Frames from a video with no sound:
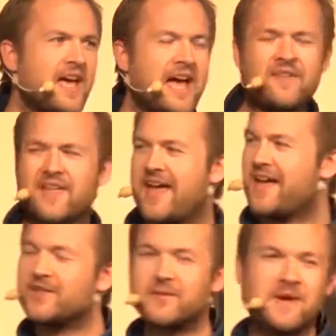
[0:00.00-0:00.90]
How the
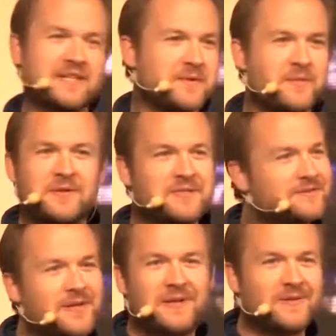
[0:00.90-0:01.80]
hell am I supposed to
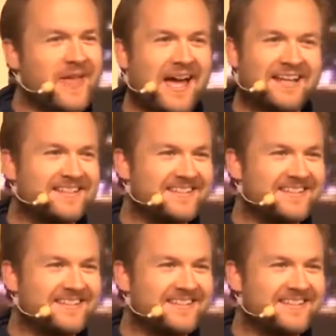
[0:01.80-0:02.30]
follow that?